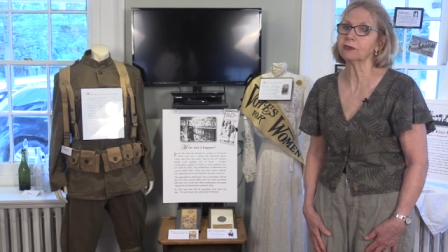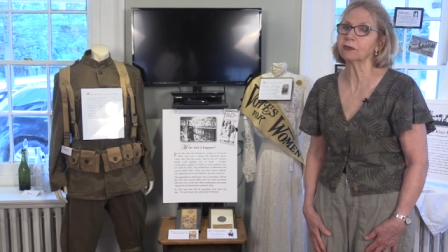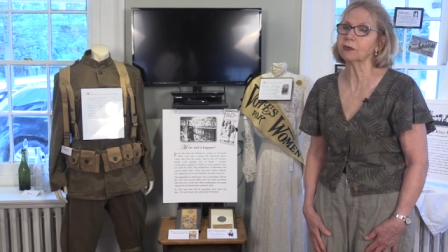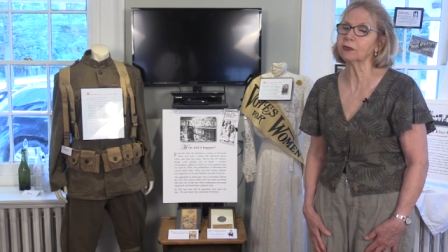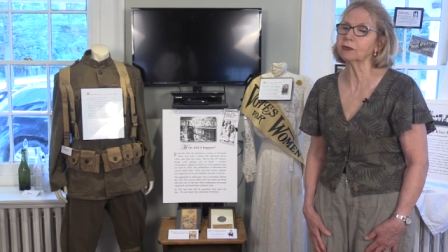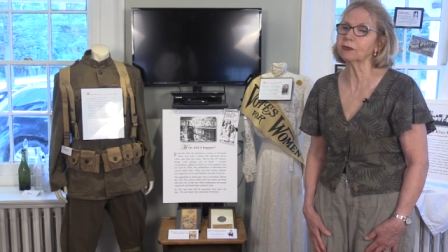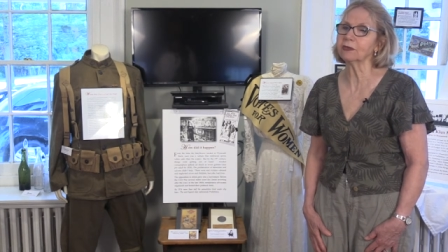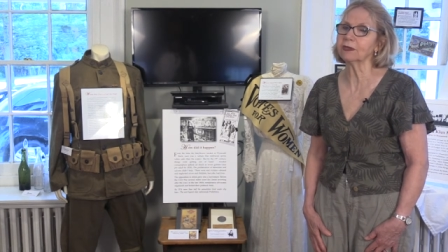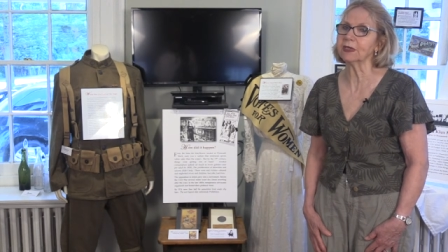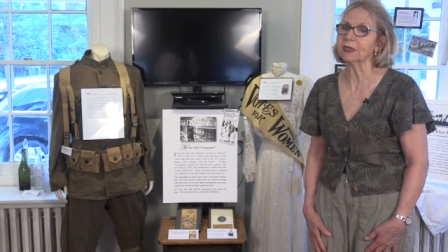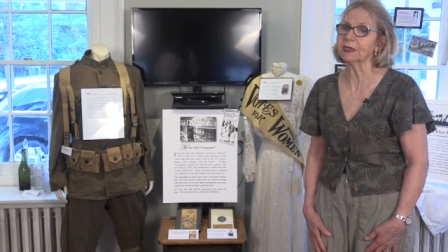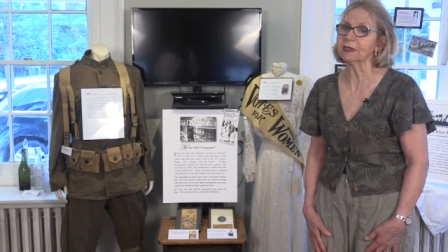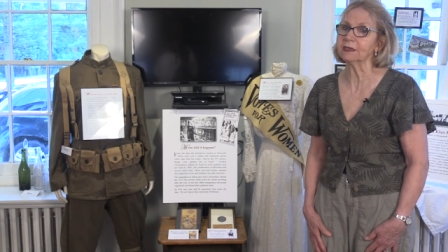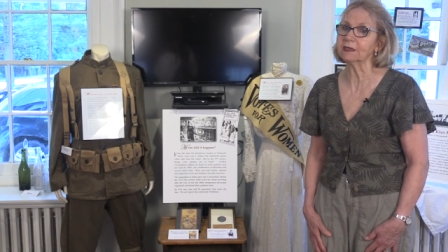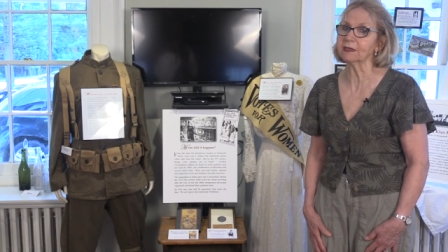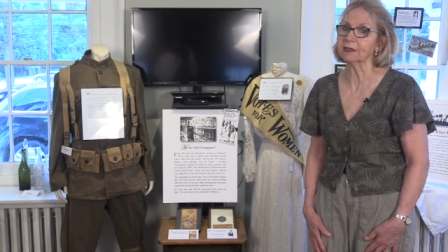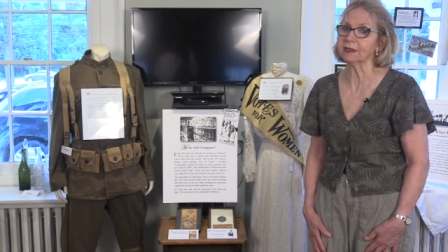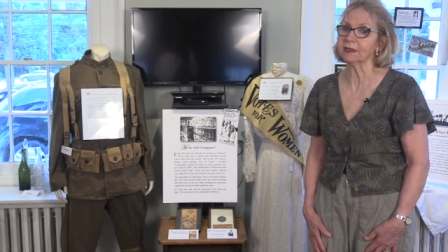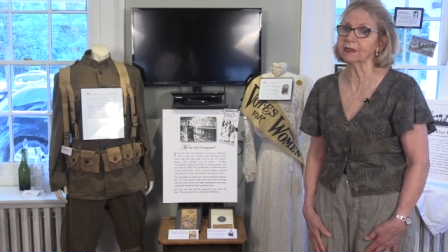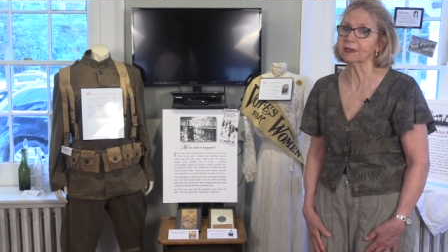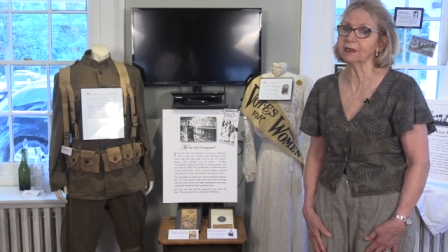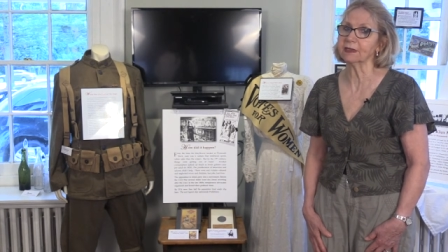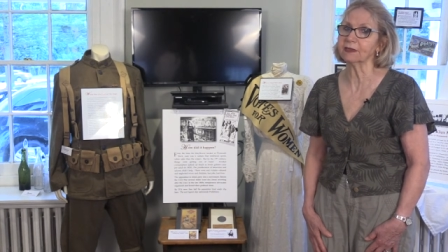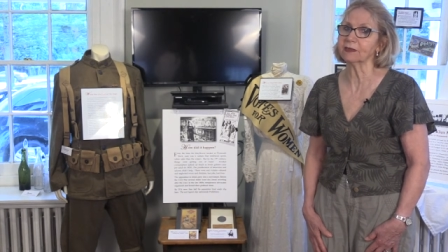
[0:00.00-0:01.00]
so
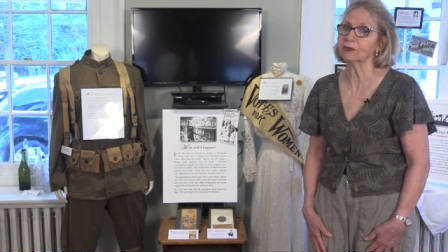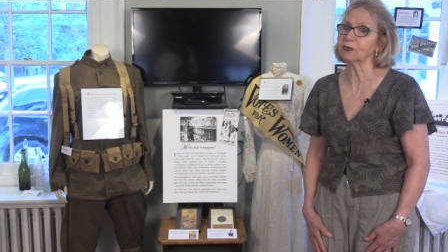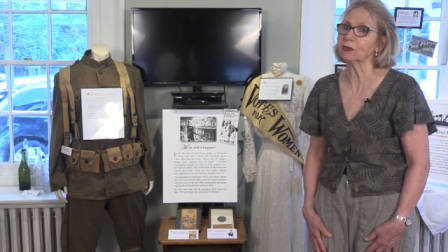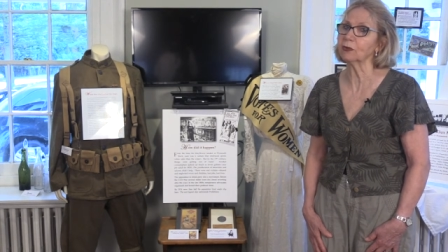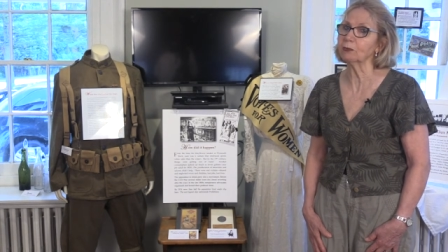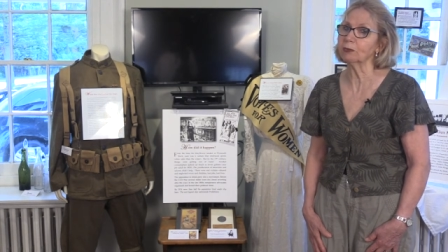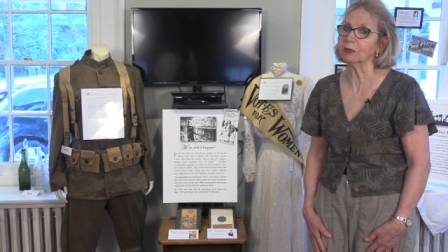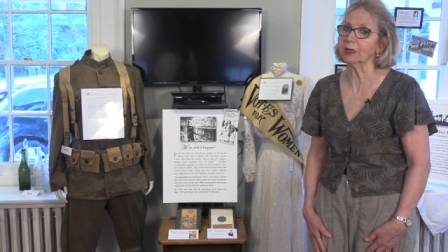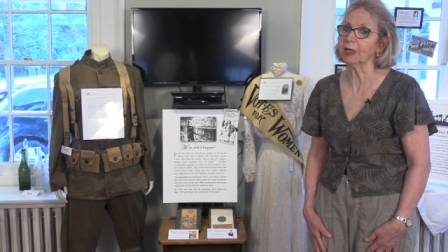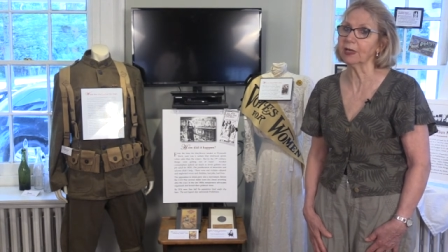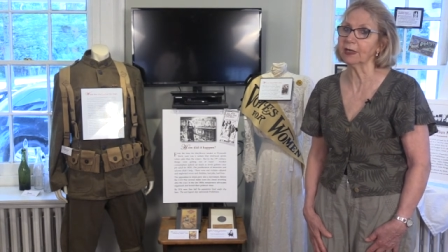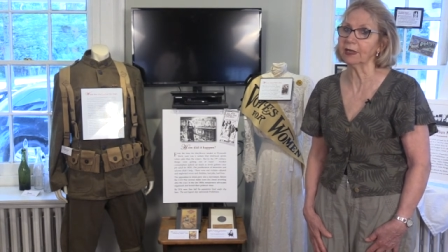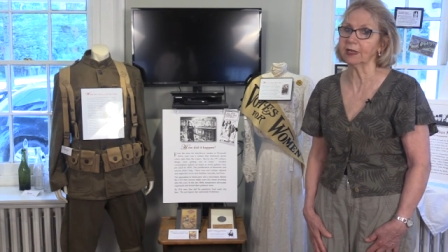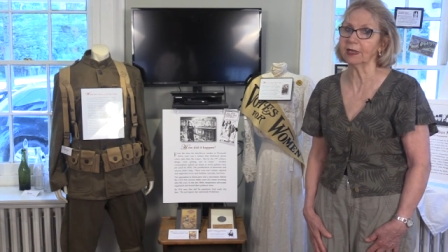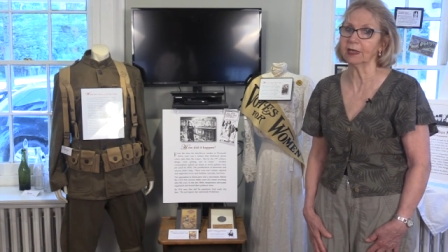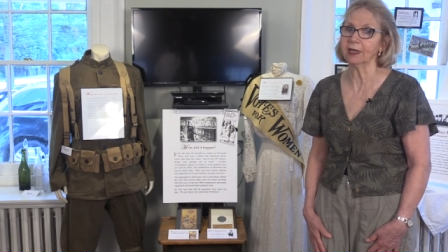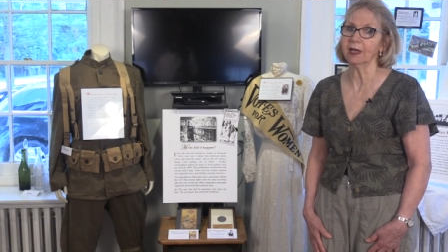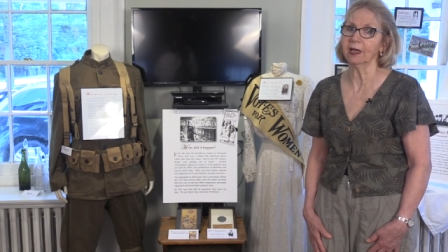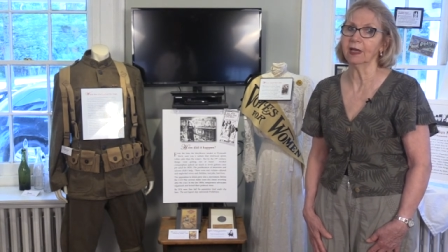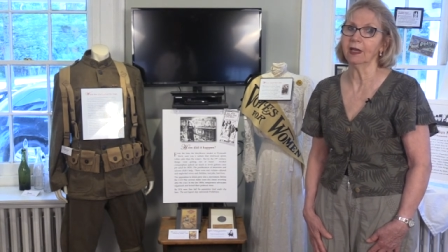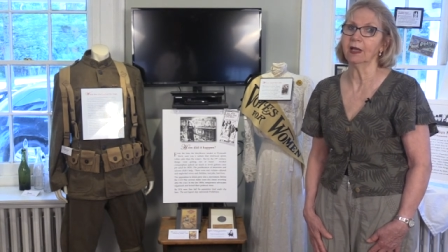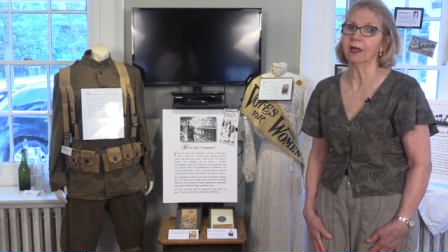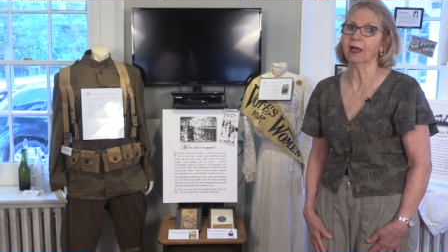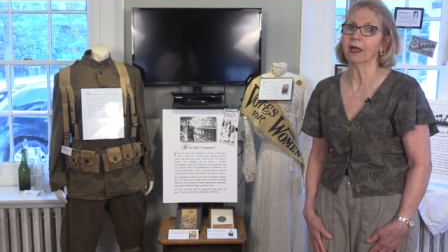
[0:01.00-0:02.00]
senseless, so
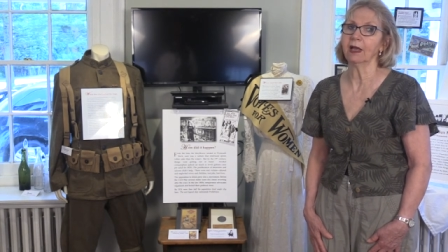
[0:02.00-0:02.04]
bloody,